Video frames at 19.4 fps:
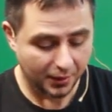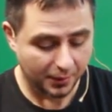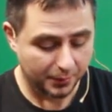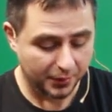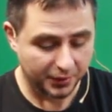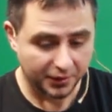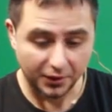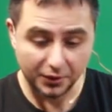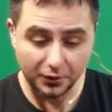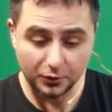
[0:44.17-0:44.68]

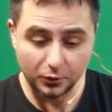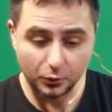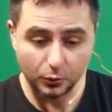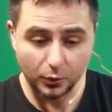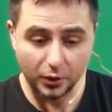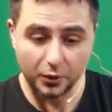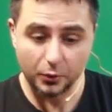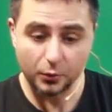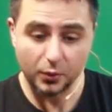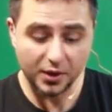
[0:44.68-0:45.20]
But I didn't know
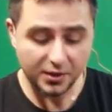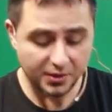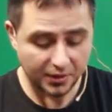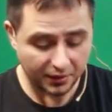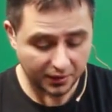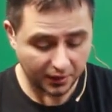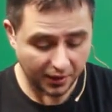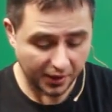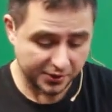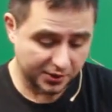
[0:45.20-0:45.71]
what it was
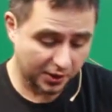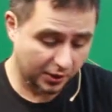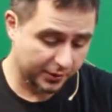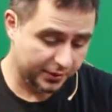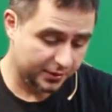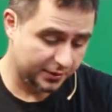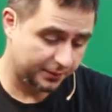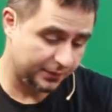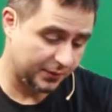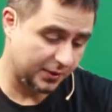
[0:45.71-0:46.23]
until I saw
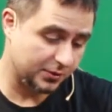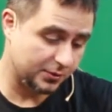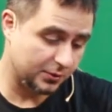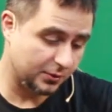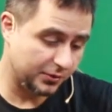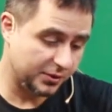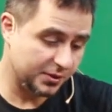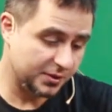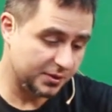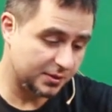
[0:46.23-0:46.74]
it. I saw
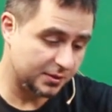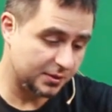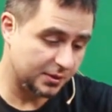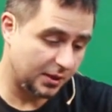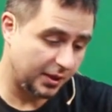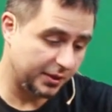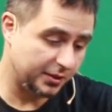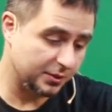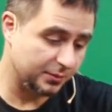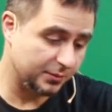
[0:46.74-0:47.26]
this
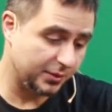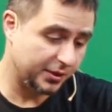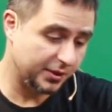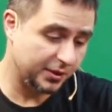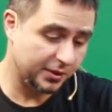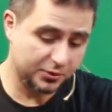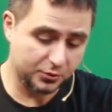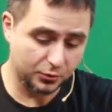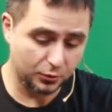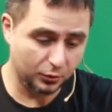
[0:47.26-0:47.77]
item right
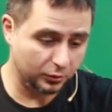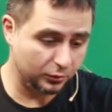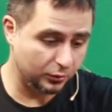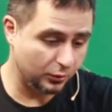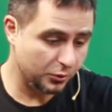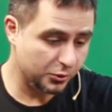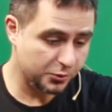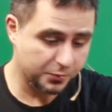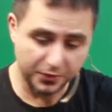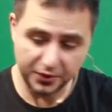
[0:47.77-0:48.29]
here. It's called
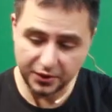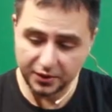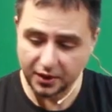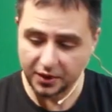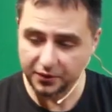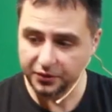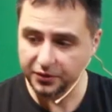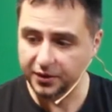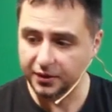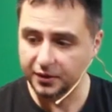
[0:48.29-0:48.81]
door spring. I
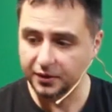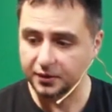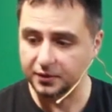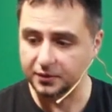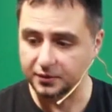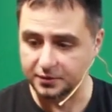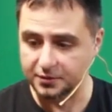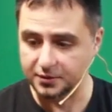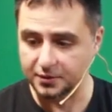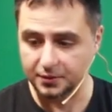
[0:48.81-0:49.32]
think
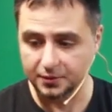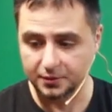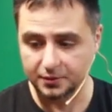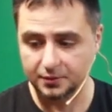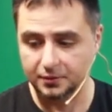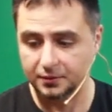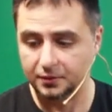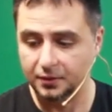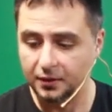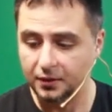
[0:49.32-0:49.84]
it's a
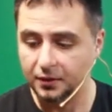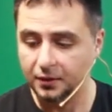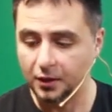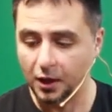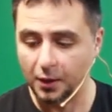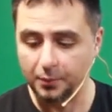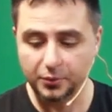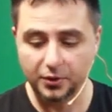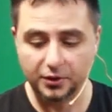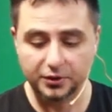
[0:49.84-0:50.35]

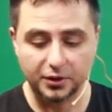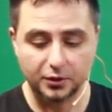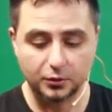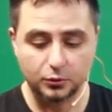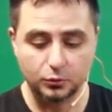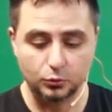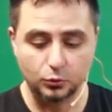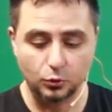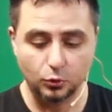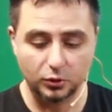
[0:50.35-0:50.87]
product
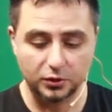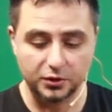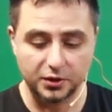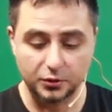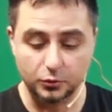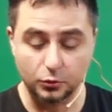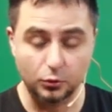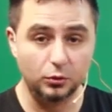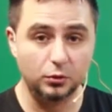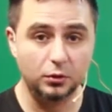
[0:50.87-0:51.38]
to hold the
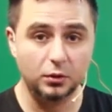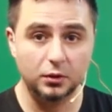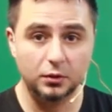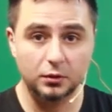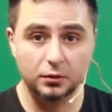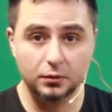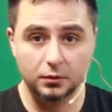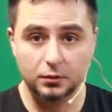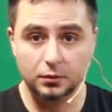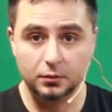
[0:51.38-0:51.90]
door
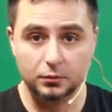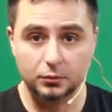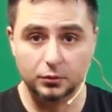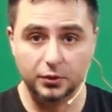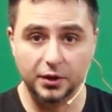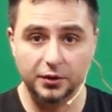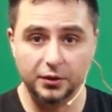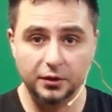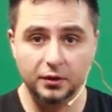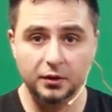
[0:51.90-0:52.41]

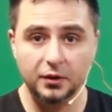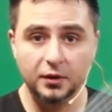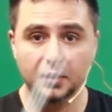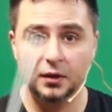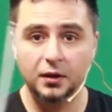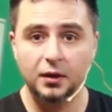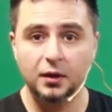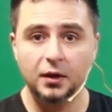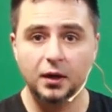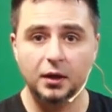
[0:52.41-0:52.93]
together.
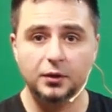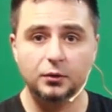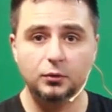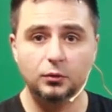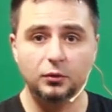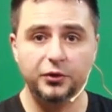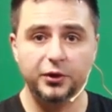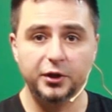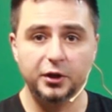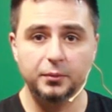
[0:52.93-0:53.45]
And the cool
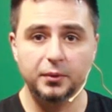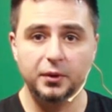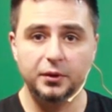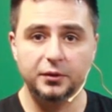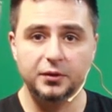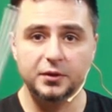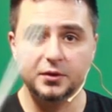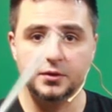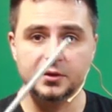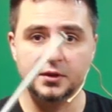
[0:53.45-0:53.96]
thing about
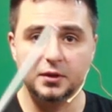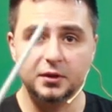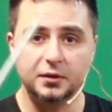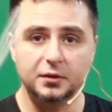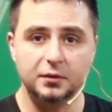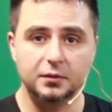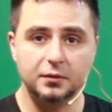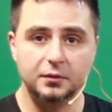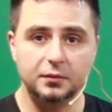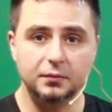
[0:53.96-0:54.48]
this, it
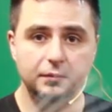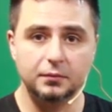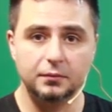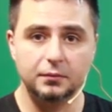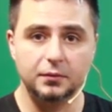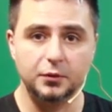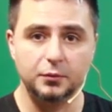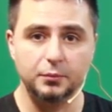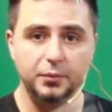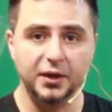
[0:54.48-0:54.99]

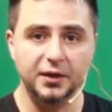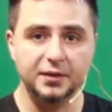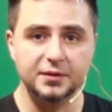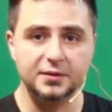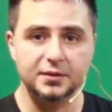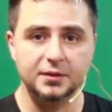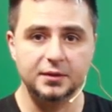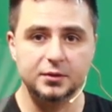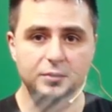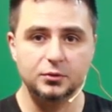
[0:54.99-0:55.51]

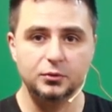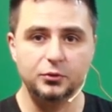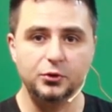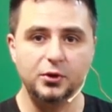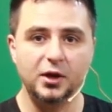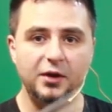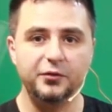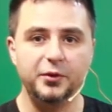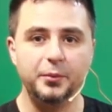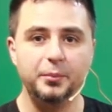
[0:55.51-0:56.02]
bends. So you
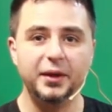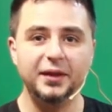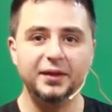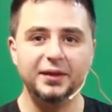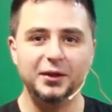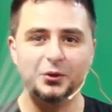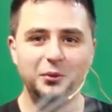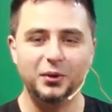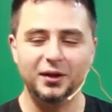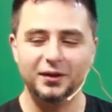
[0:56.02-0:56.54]
have the
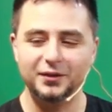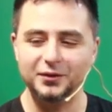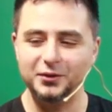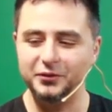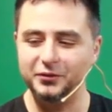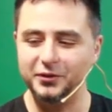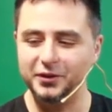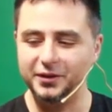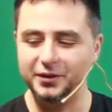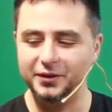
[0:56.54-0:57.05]
bendy wand
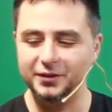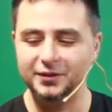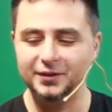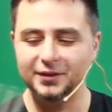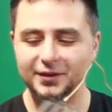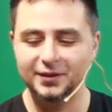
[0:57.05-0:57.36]
over here.